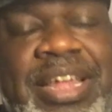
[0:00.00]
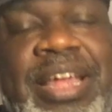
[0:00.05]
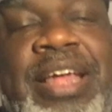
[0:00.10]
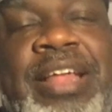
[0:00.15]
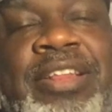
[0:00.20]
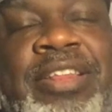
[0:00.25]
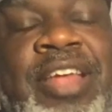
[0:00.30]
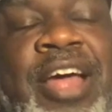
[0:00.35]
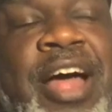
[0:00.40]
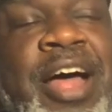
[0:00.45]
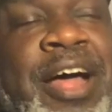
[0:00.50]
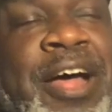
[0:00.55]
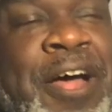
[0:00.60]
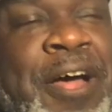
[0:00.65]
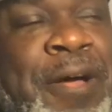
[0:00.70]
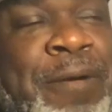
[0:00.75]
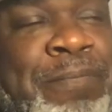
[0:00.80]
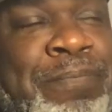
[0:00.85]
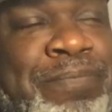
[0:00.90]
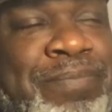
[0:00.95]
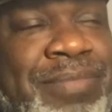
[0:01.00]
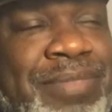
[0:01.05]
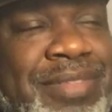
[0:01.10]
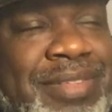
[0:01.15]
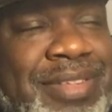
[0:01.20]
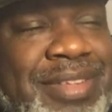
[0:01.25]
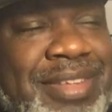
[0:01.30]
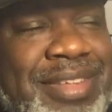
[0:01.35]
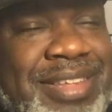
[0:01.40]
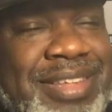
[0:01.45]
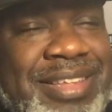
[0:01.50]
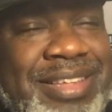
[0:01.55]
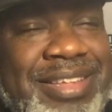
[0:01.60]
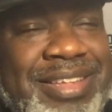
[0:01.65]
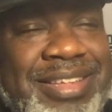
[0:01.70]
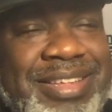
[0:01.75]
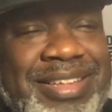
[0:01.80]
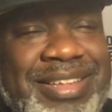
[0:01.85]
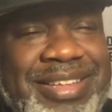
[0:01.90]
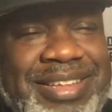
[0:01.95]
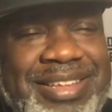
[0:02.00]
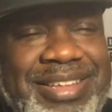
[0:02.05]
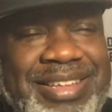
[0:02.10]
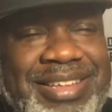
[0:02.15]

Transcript: I just want to make sure you're okay, bro. Don't stroke out.